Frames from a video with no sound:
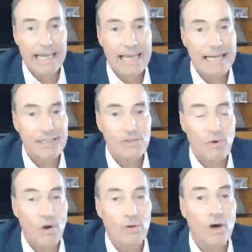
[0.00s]
Mm-hmm. It has
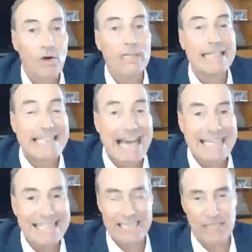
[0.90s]
grown only
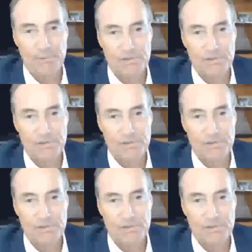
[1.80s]
19